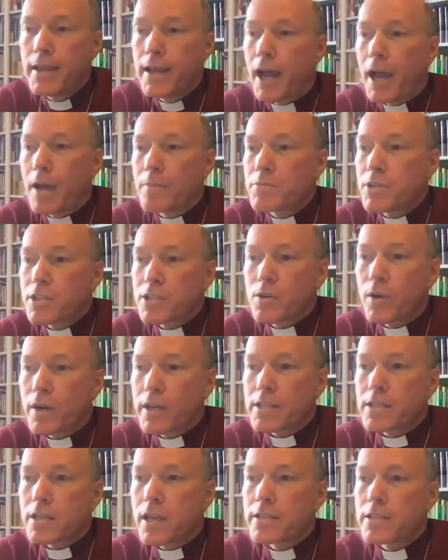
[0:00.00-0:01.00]
I'm just quite
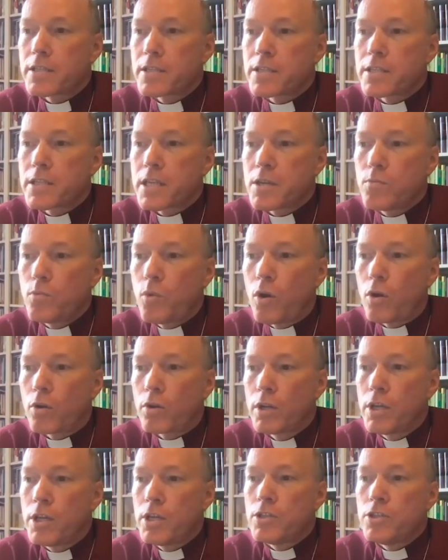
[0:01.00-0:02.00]
excited to see what
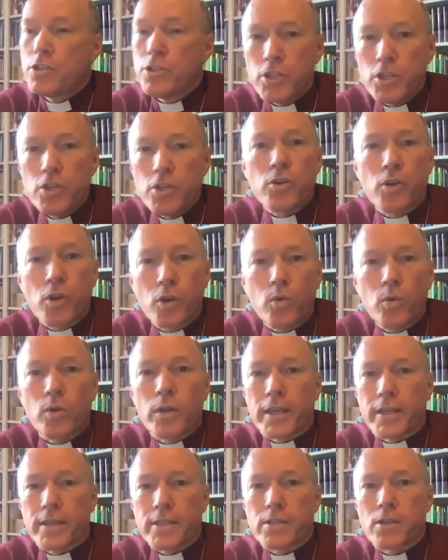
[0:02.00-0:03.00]
new
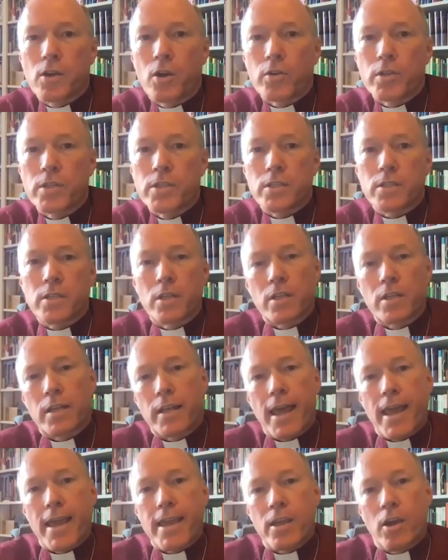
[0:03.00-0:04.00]
callings God is going to
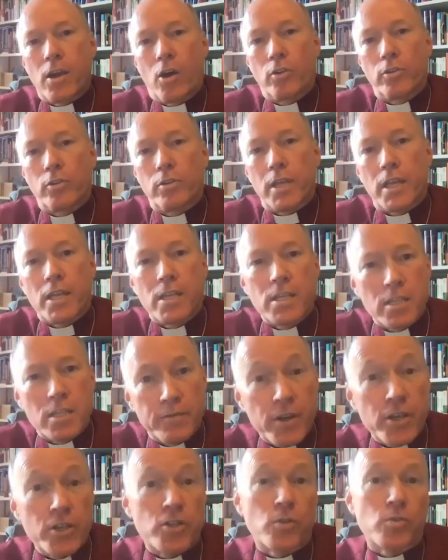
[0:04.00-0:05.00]
lay on
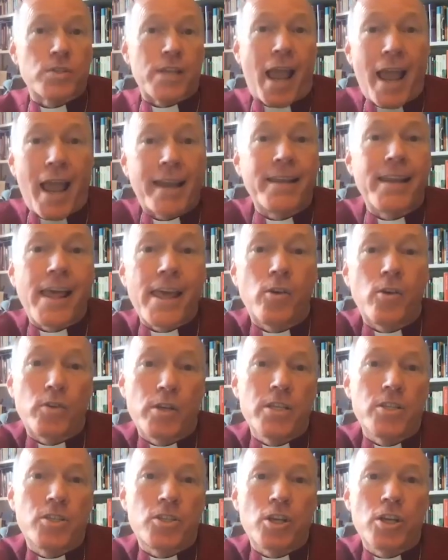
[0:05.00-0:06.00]
individuals and lay on
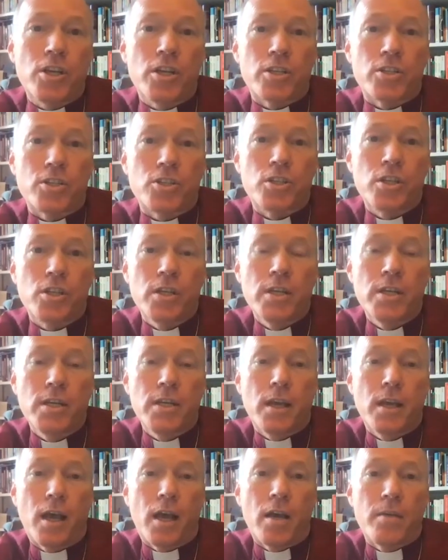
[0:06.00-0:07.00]
his church.
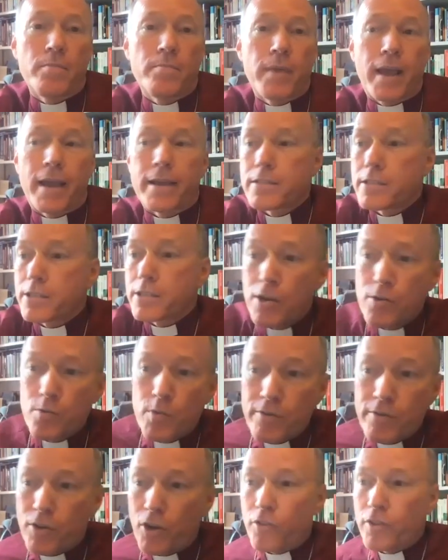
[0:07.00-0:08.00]
And so
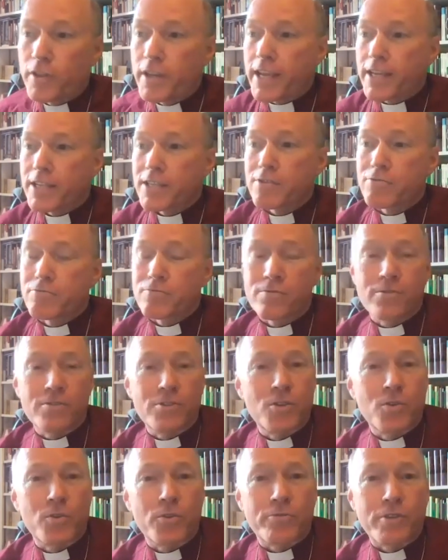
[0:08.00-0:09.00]
we've got the next
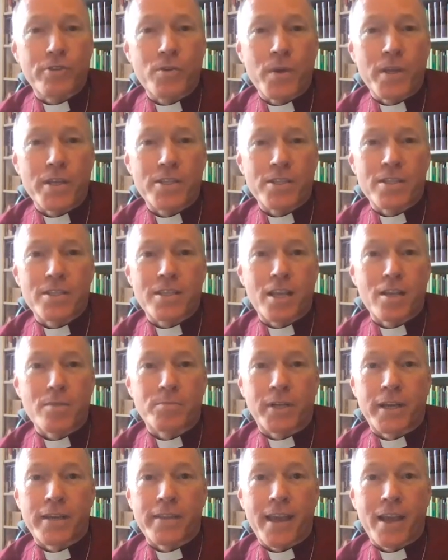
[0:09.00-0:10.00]
2 or 3 weeks to
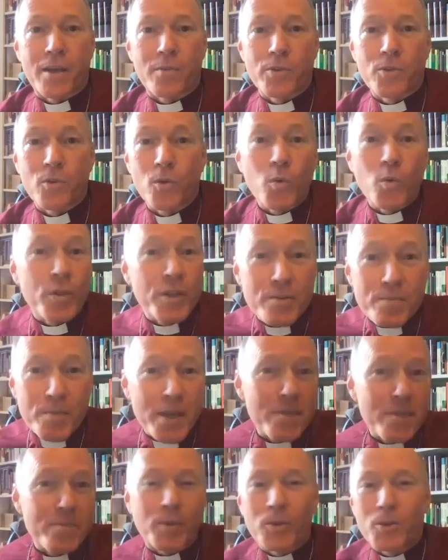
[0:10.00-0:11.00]
celebrate that with all these
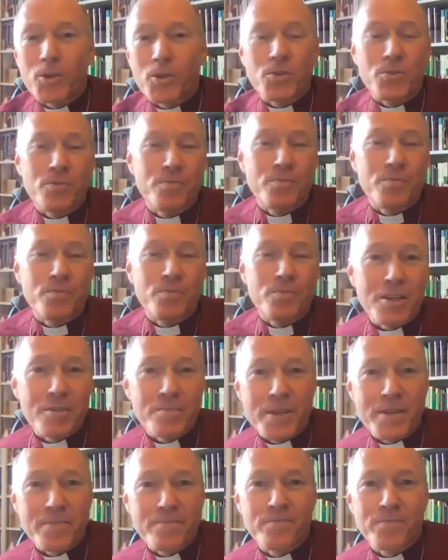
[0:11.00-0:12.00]
people who are going
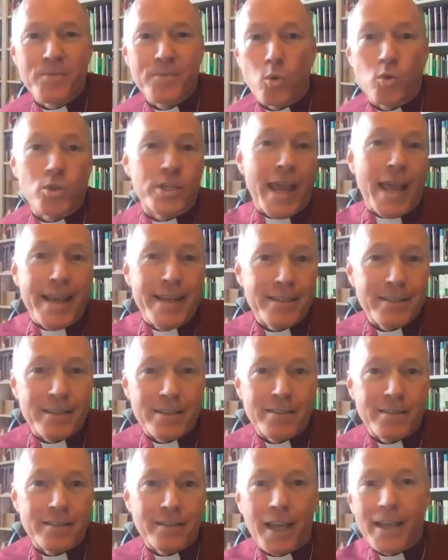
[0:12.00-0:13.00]
to be ordained
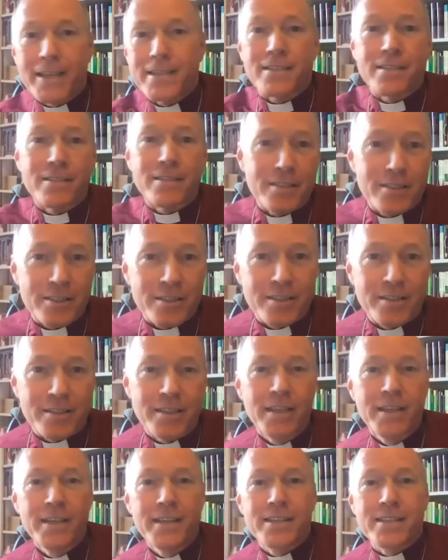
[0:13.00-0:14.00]
and licensed and
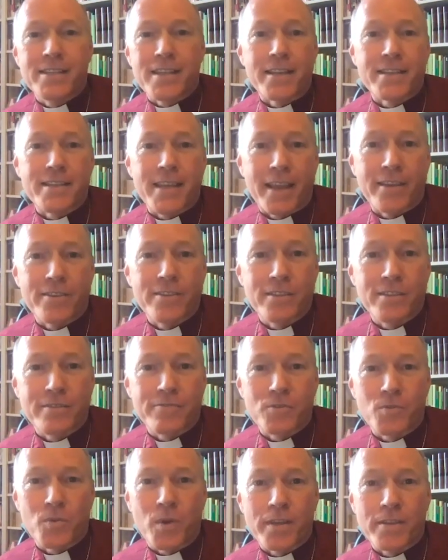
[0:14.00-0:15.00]
sent out in
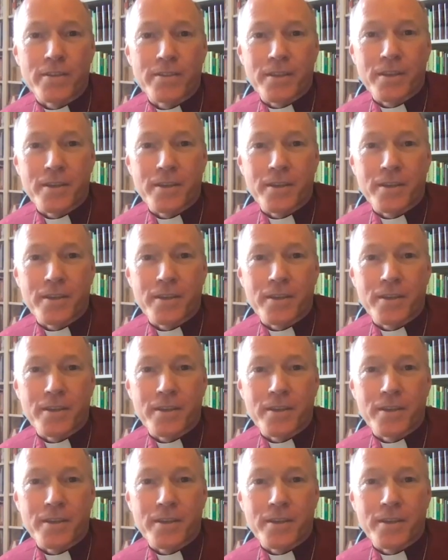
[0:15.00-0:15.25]
different ways.